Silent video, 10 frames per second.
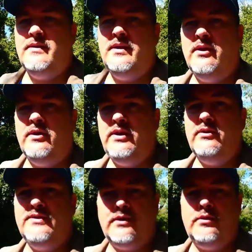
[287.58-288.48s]
here
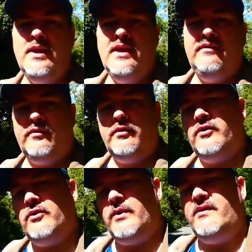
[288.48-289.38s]
years ago,
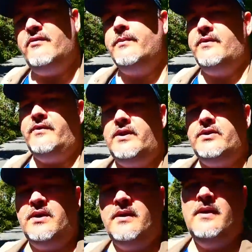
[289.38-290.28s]
further away from the
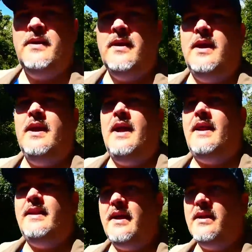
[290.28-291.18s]
village.
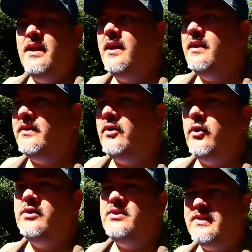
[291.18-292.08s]
And then the
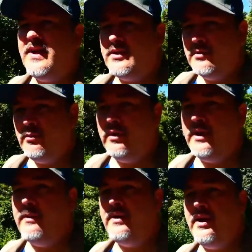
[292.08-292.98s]
third section where I
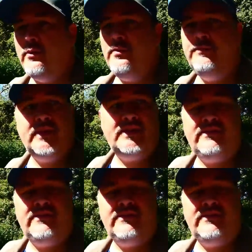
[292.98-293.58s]
am now, it's